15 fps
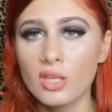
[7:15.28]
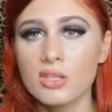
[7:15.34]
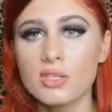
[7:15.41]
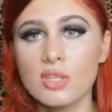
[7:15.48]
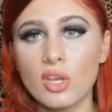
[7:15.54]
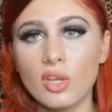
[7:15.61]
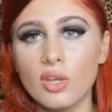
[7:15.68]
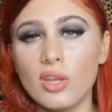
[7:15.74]

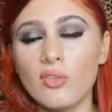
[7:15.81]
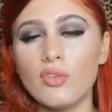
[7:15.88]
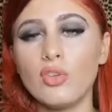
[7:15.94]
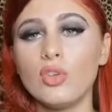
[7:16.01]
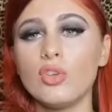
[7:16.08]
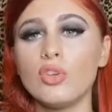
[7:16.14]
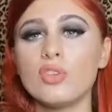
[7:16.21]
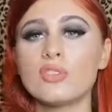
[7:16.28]
So if
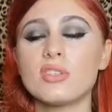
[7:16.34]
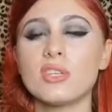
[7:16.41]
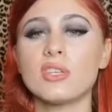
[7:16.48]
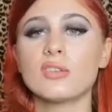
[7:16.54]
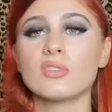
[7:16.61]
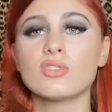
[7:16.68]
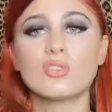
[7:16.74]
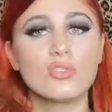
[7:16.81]
you're
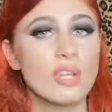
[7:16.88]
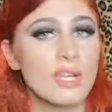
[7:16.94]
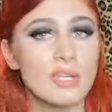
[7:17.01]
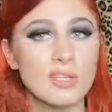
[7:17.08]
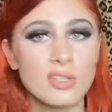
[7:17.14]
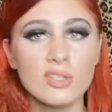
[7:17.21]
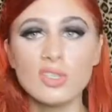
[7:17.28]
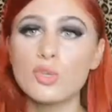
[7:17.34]
using
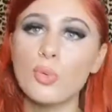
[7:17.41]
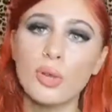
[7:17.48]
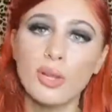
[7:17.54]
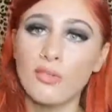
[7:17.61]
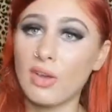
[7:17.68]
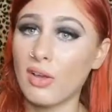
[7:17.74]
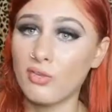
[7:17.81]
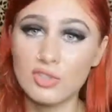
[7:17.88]
straighteners, you won't
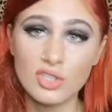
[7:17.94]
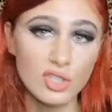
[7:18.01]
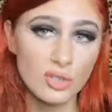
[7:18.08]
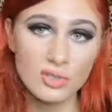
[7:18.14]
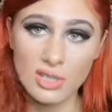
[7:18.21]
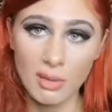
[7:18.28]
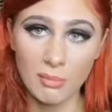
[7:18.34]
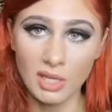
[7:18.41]
ever have to
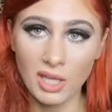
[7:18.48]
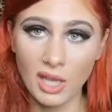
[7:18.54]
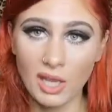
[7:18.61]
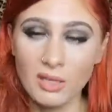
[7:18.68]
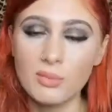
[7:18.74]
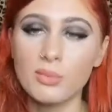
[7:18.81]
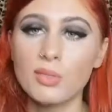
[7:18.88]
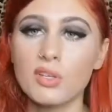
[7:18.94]
use them
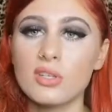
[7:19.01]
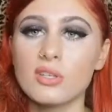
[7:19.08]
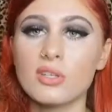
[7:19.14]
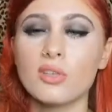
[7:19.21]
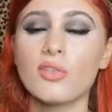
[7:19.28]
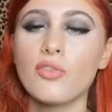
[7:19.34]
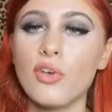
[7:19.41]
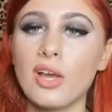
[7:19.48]
again, because
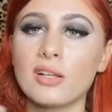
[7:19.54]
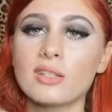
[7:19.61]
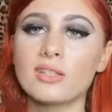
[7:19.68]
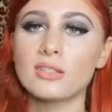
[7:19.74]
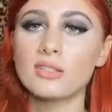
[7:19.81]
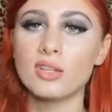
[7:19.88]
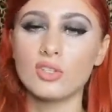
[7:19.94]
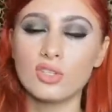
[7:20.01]
of the fact
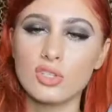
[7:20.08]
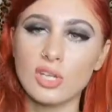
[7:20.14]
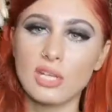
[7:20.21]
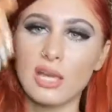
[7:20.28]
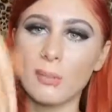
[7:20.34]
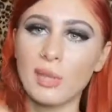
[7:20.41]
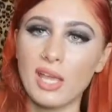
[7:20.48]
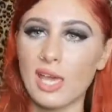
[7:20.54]
it's such
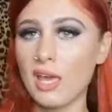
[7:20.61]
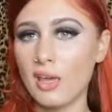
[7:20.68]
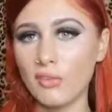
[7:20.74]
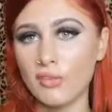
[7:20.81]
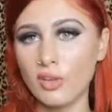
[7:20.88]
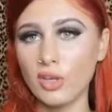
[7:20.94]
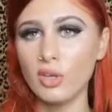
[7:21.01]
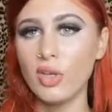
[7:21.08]
dynamic
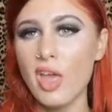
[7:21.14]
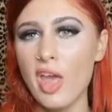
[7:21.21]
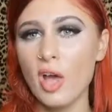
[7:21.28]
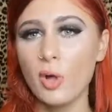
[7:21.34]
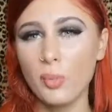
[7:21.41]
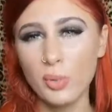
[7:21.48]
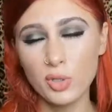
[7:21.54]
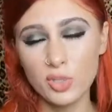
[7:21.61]
airflow,
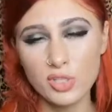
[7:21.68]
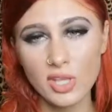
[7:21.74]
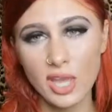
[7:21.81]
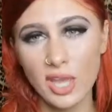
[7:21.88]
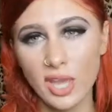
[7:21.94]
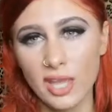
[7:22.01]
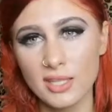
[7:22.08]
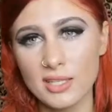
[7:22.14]
it'll push that
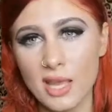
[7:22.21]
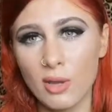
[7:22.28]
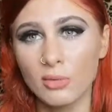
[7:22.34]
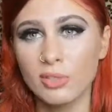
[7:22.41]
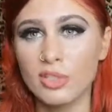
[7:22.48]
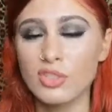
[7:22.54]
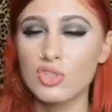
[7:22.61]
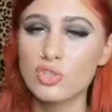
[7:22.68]
hair
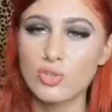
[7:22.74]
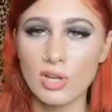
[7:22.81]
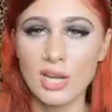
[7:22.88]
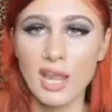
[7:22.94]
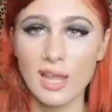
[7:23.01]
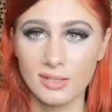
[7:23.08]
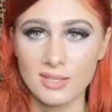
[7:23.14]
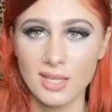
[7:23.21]
down as
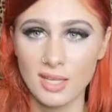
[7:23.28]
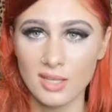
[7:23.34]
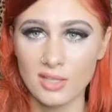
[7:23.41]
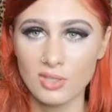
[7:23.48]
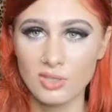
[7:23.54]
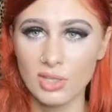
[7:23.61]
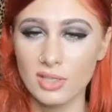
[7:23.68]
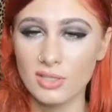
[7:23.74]
straight as hair
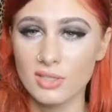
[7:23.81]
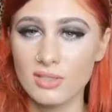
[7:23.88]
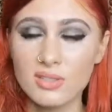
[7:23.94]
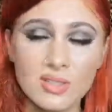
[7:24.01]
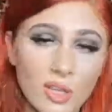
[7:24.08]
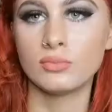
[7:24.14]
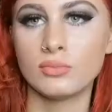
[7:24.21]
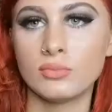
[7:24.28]
straighteners.